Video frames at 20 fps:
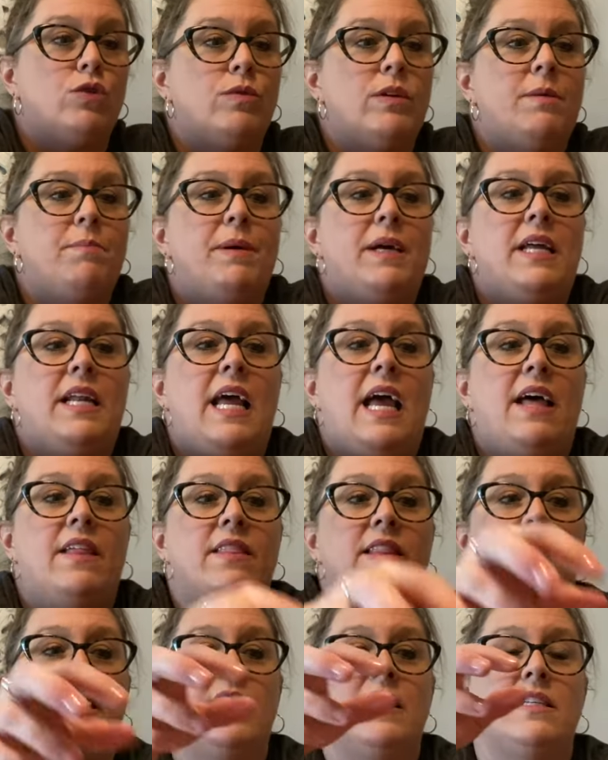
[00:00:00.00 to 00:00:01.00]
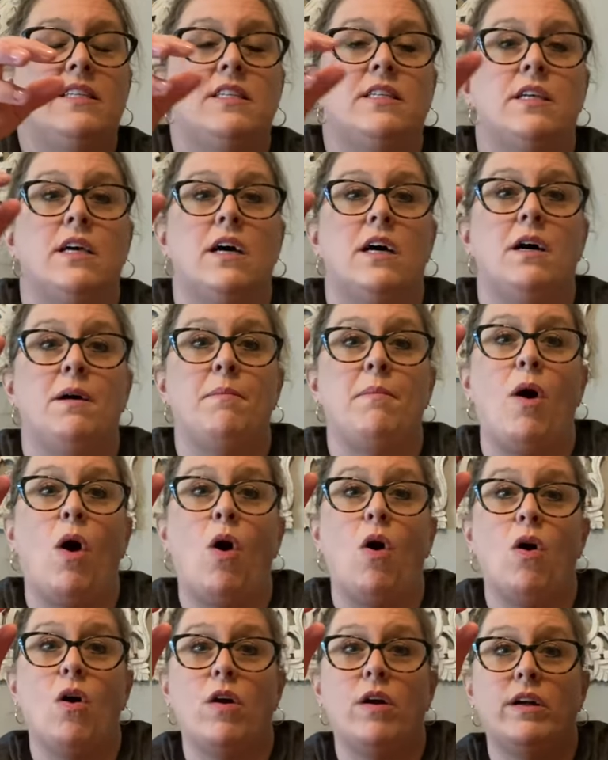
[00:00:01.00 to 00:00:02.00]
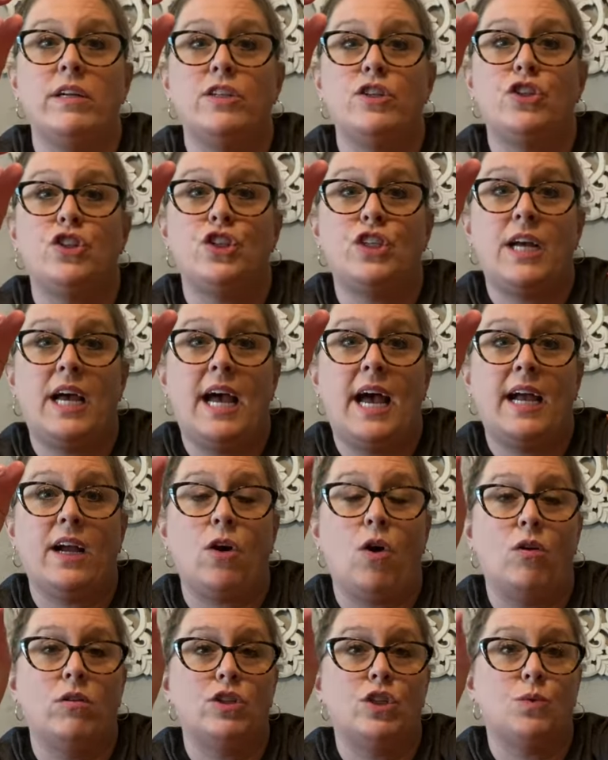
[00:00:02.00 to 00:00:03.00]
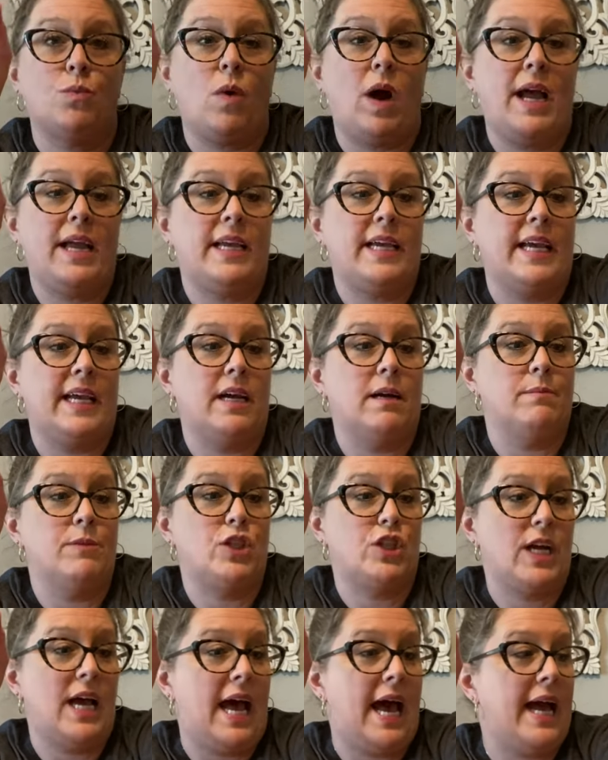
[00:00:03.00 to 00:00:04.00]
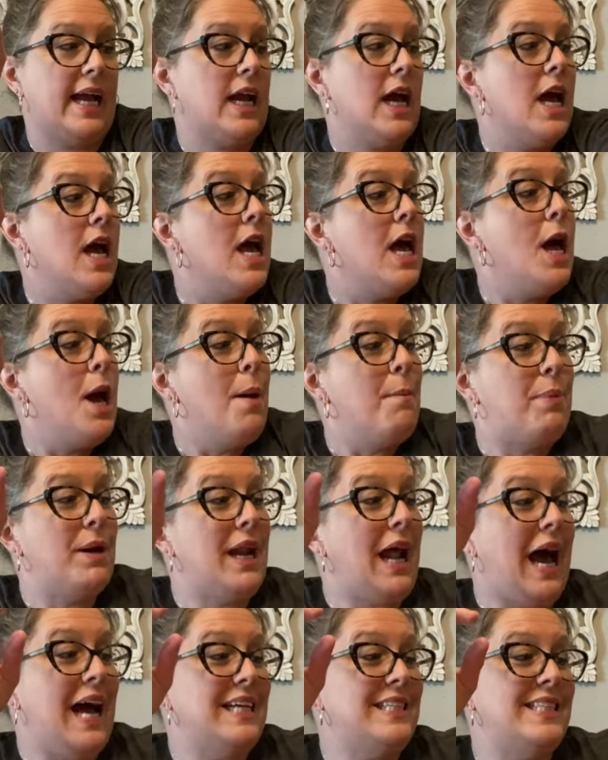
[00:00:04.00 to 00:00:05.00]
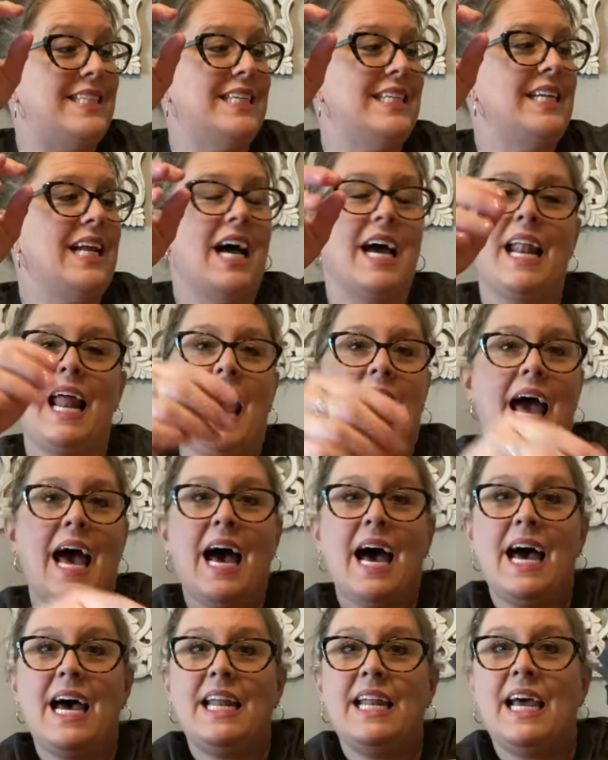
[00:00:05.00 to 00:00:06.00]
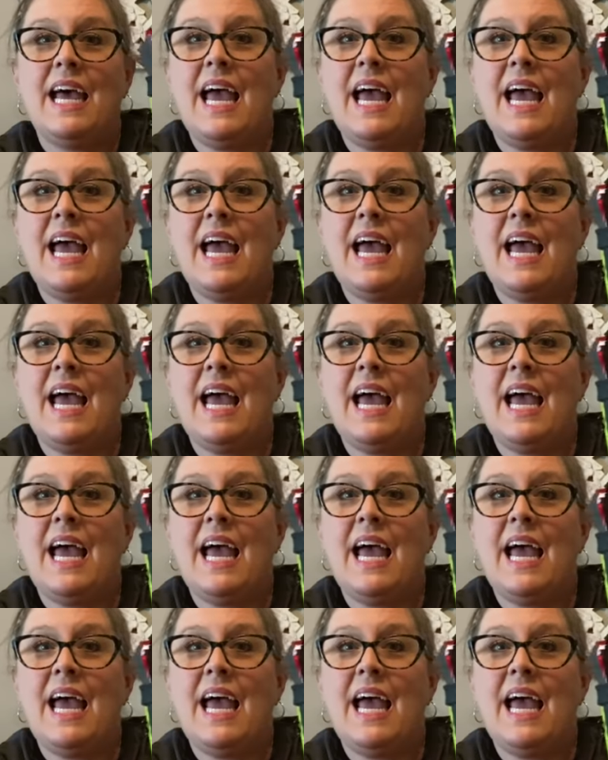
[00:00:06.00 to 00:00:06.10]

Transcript: ribbon, and then some orange check, orange and white gingham check. But I did not add